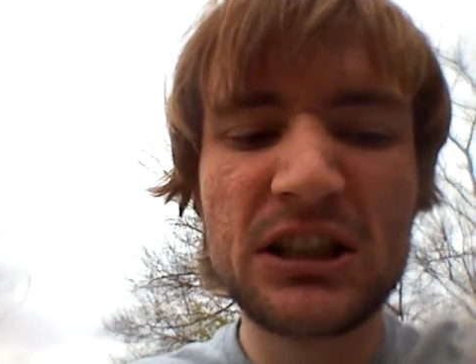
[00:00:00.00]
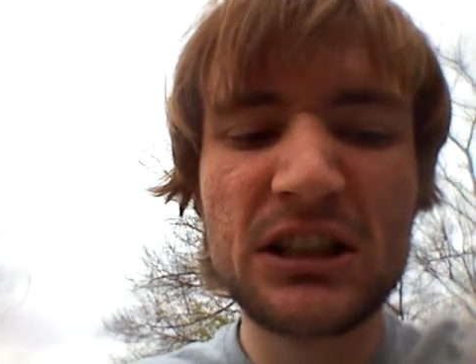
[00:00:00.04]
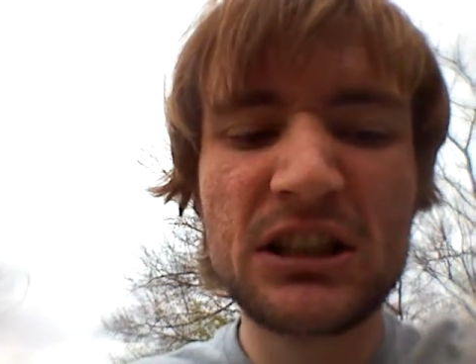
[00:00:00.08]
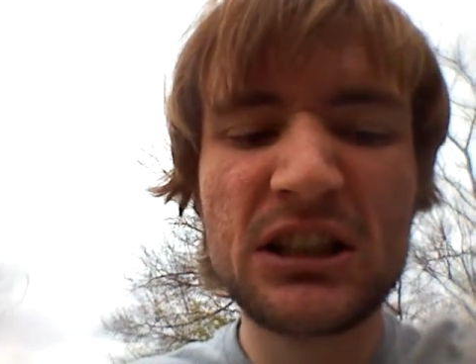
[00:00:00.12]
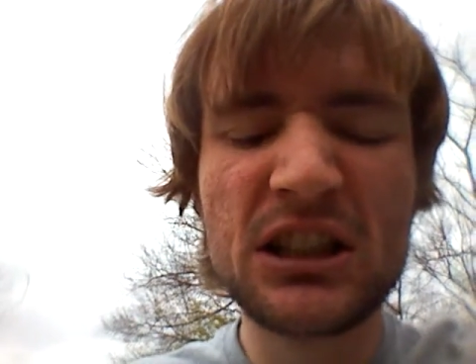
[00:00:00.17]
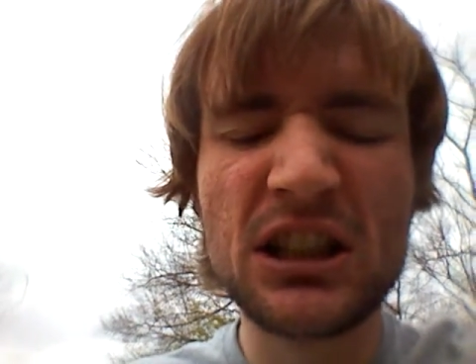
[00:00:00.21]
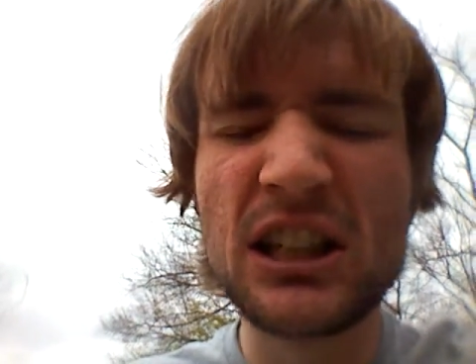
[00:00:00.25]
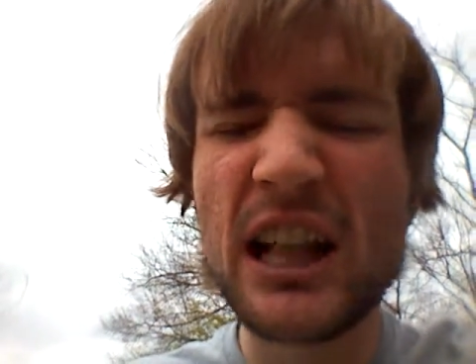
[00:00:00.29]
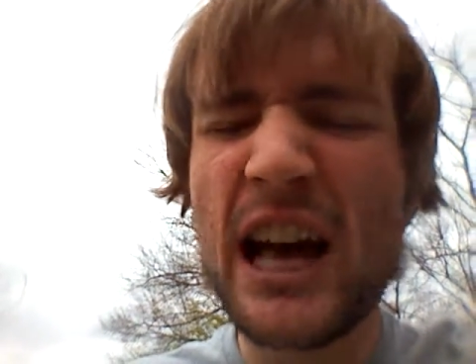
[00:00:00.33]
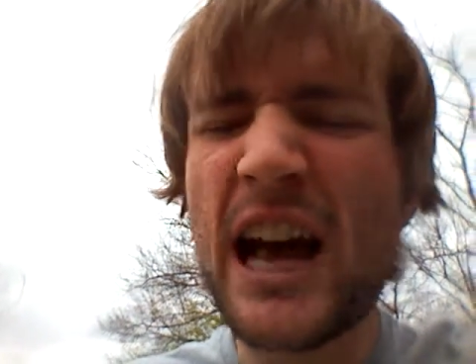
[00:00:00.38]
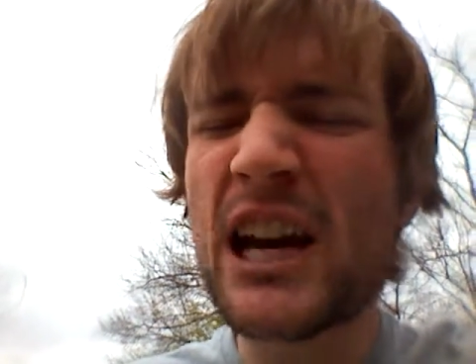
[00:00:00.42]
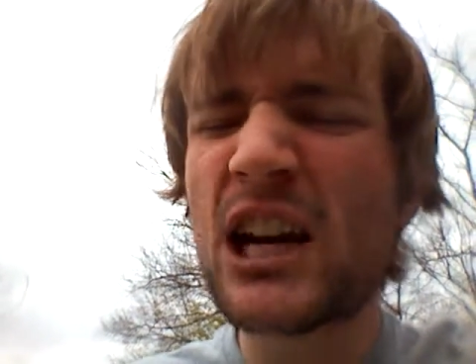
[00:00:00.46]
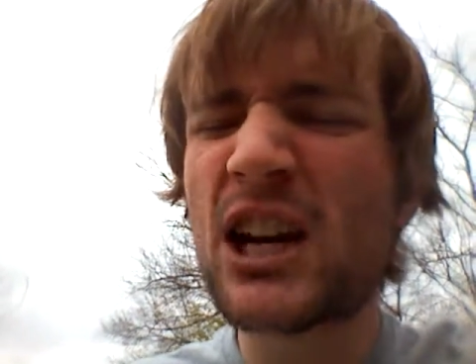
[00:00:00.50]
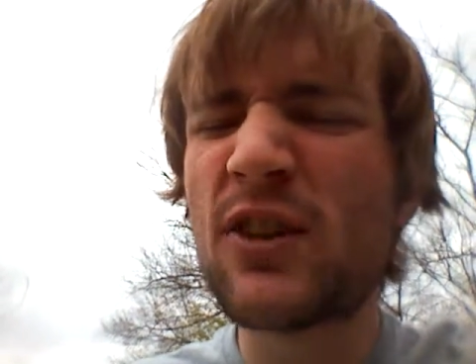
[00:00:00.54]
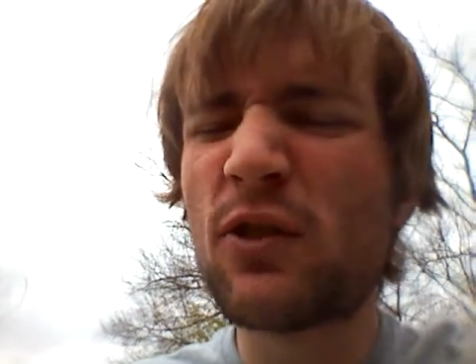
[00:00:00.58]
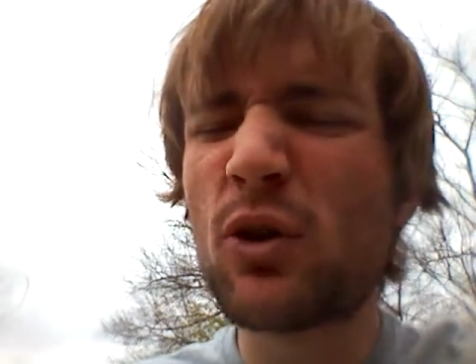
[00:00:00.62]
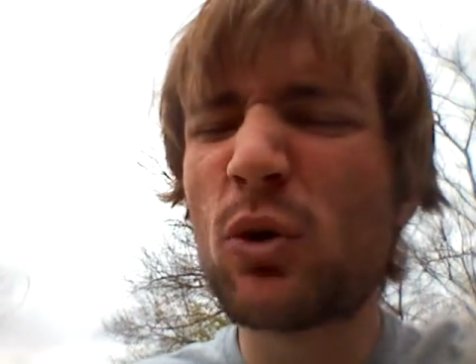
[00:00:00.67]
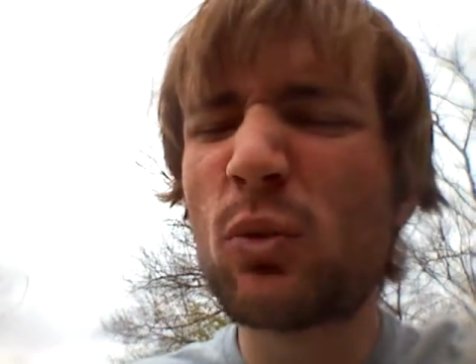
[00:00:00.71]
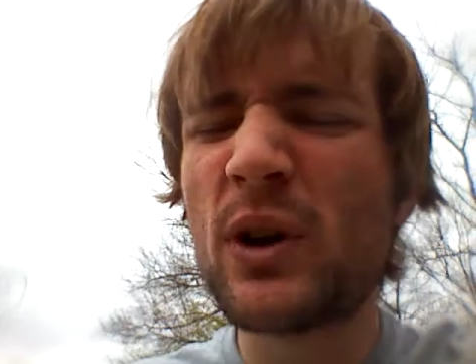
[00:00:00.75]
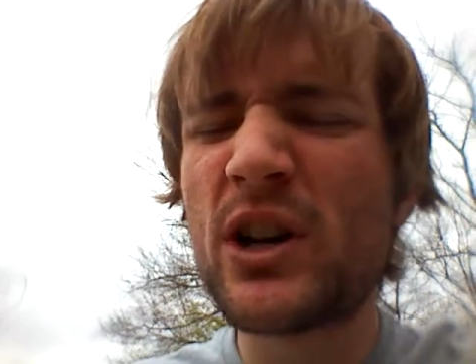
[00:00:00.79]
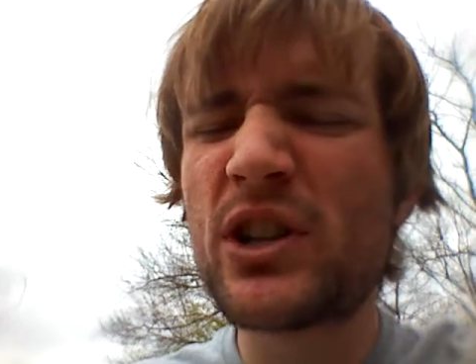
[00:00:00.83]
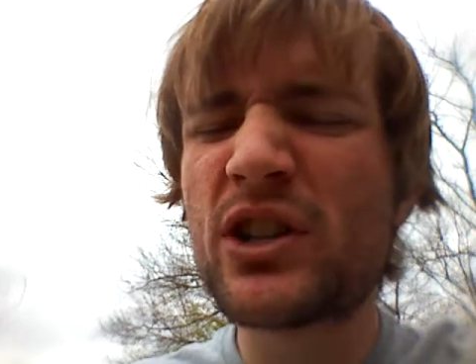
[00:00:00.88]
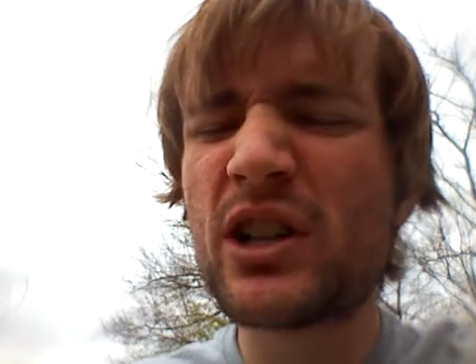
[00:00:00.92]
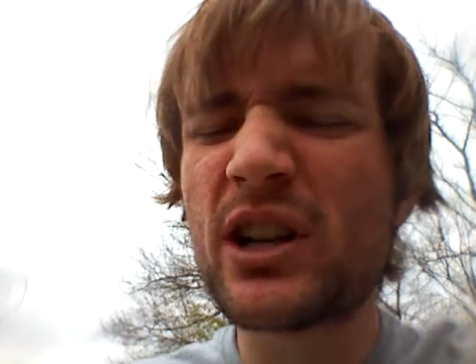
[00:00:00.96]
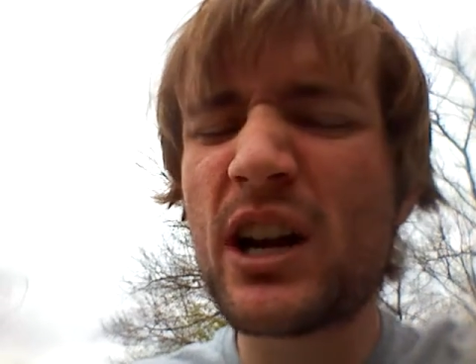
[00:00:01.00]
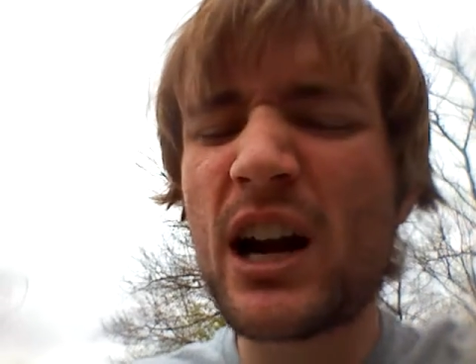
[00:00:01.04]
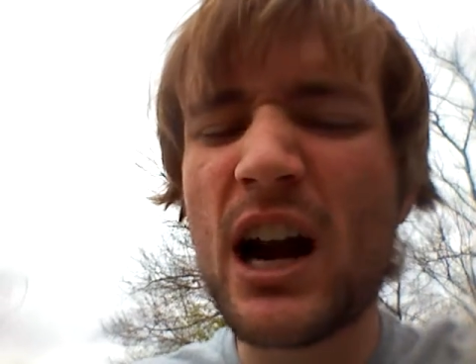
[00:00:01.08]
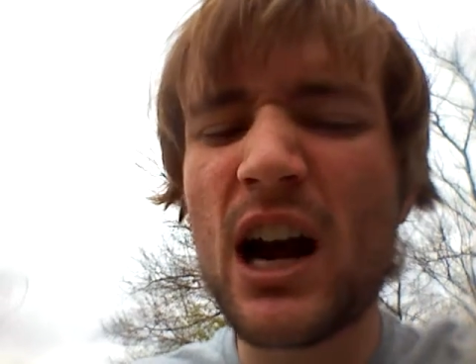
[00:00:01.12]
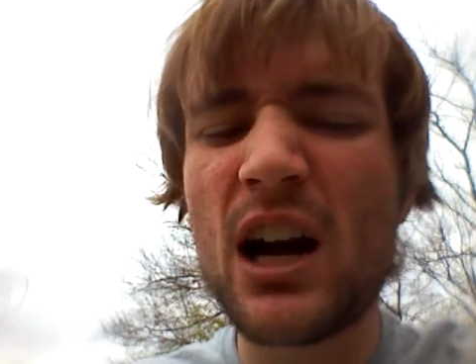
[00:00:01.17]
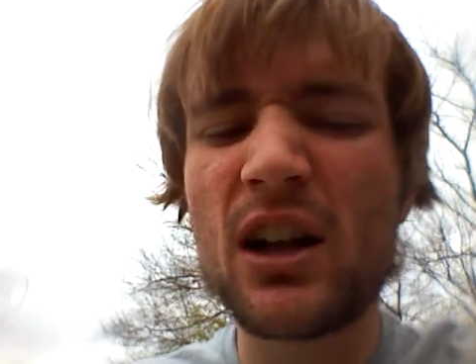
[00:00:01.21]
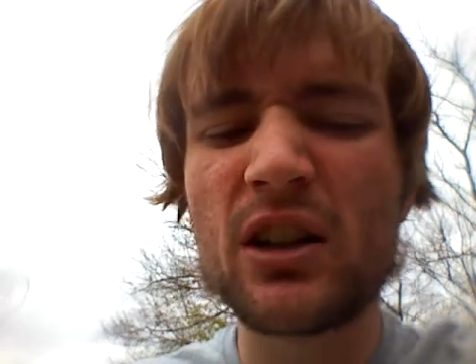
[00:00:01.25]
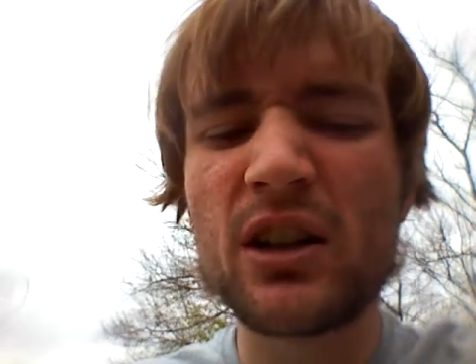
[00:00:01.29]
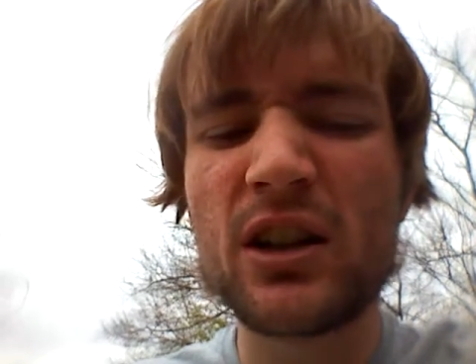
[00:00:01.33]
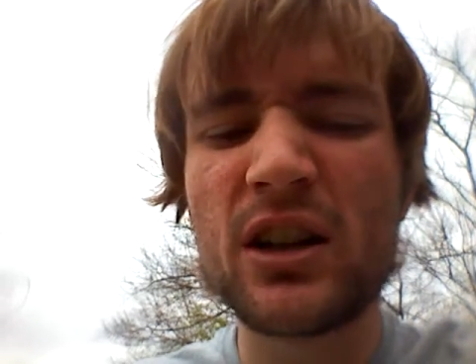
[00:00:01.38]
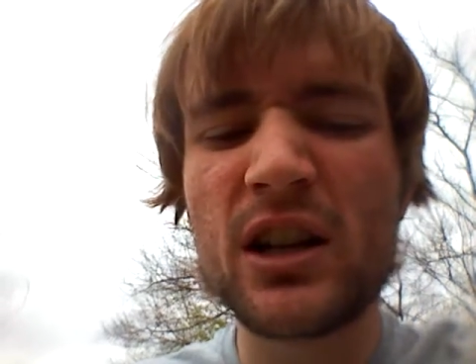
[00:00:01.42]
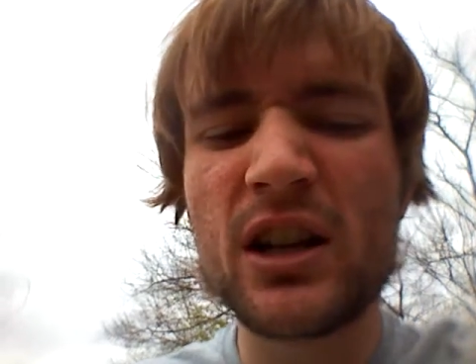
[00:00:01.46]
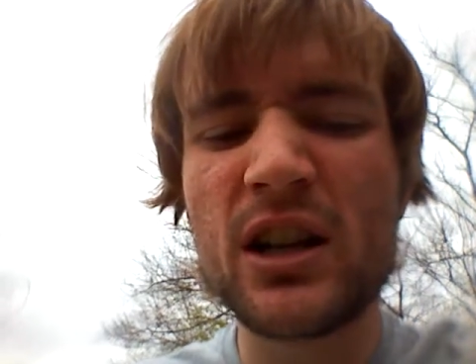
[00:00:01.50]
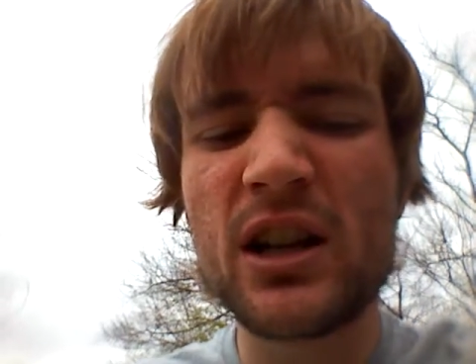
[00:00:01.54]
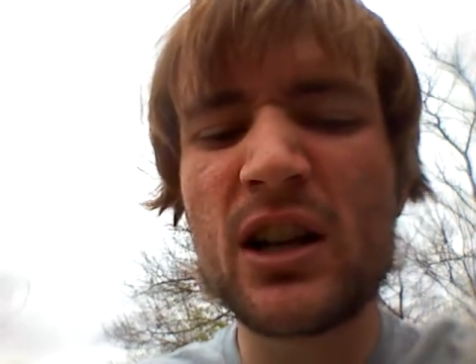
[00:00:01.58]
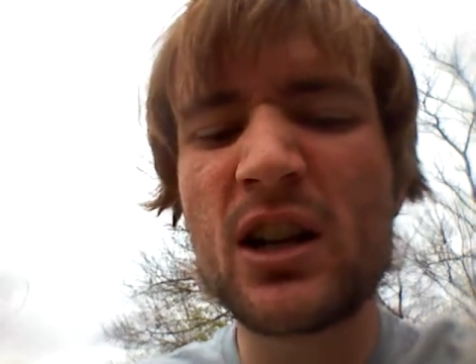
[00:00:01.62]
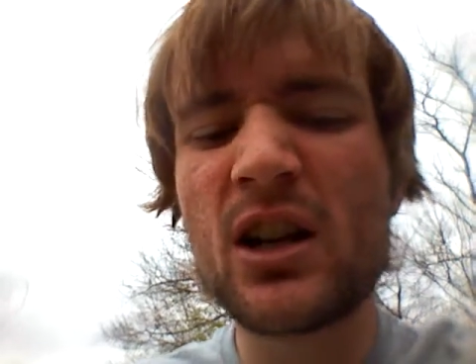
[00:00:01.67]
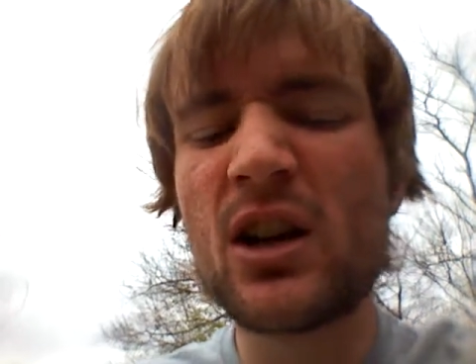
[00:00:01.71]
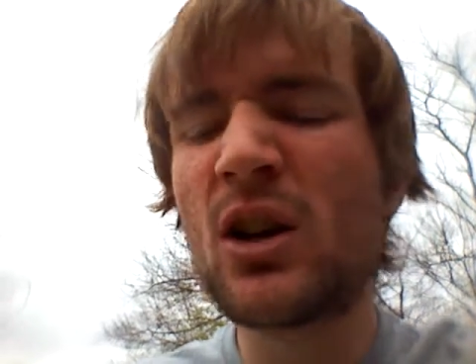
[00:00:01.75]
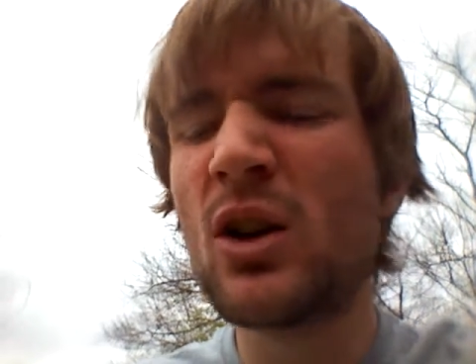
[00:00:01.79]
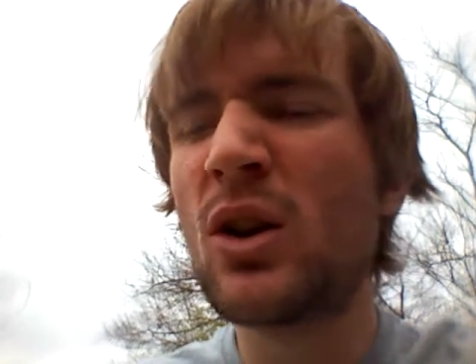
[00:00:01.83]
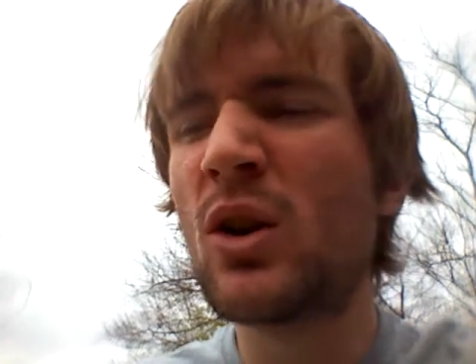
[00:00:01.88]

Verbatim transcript: The lack of originality